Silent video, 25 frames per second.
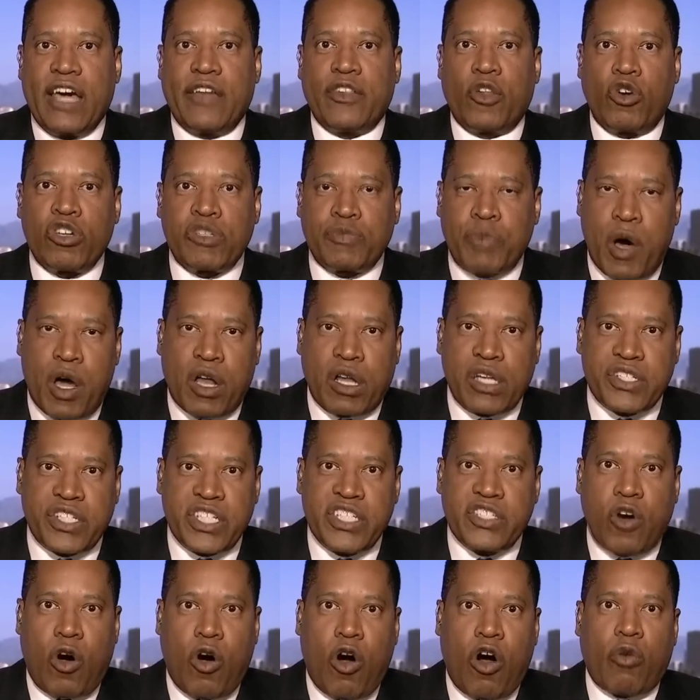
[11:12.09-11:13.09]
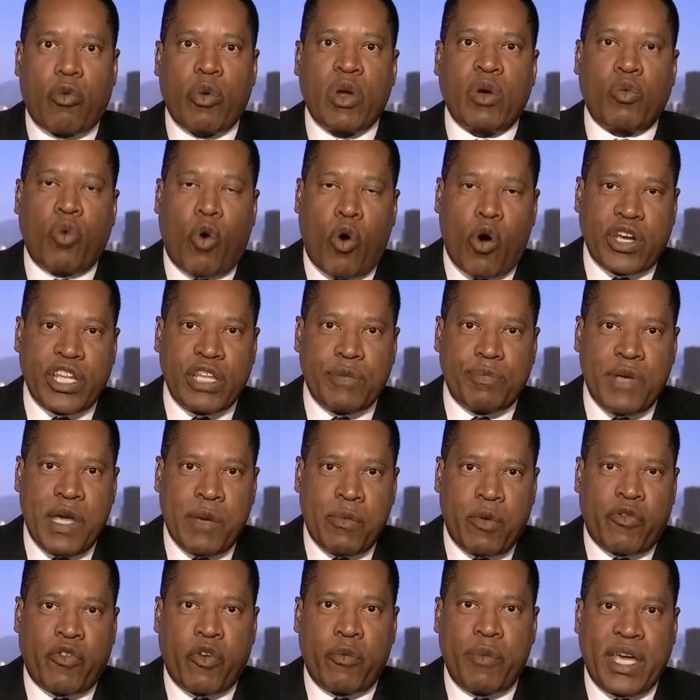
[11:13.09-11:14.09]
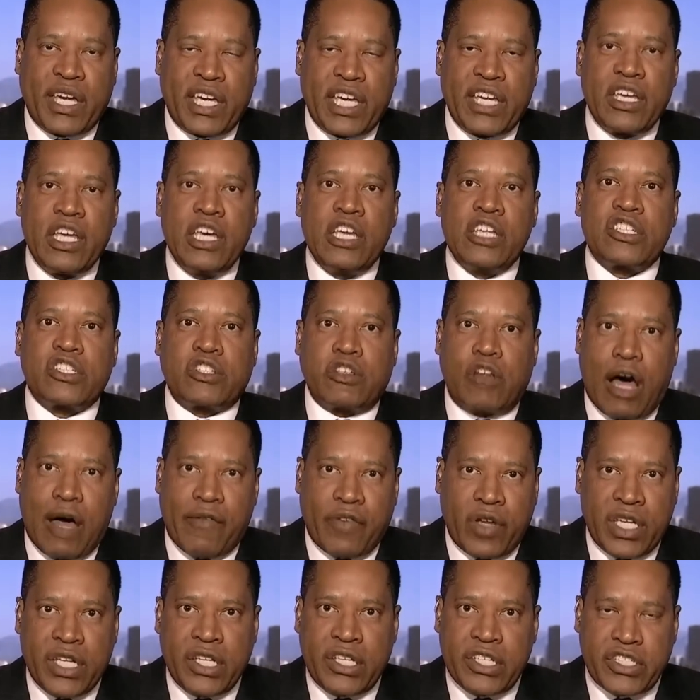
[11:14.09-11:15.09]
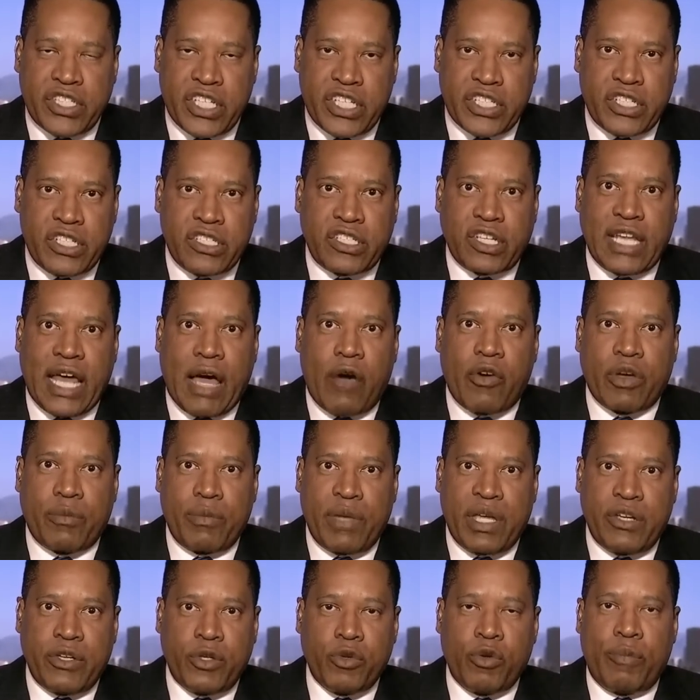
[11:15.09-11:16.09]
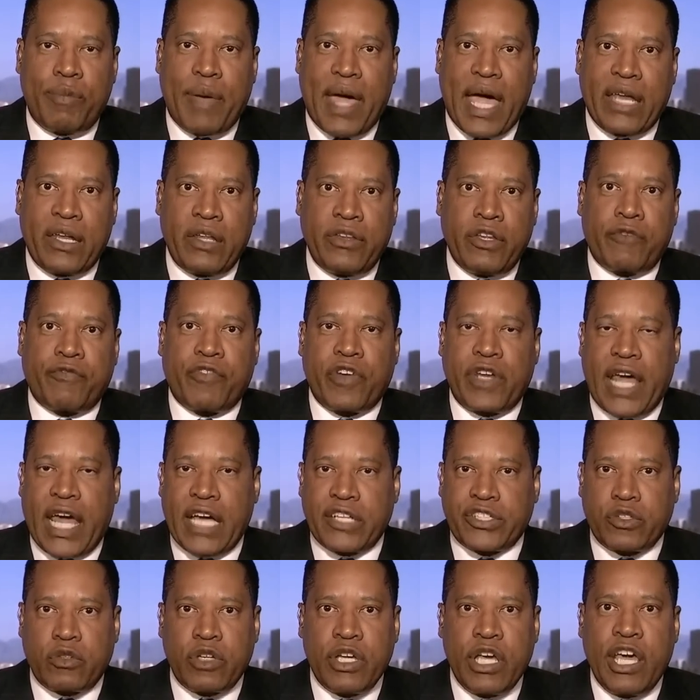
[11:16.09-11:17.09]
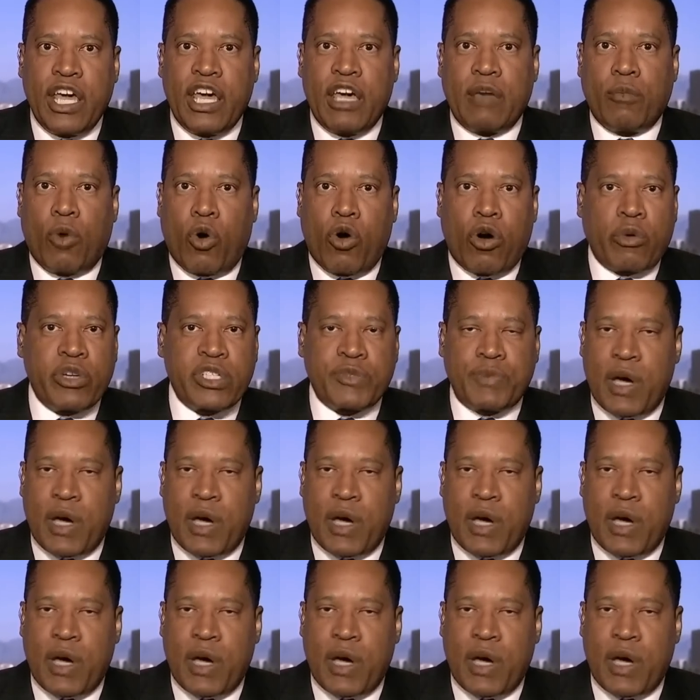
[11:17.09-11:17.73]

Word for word: And those policies are rewarding people for making slovenly decisions, allowing men to abandon their financial and moral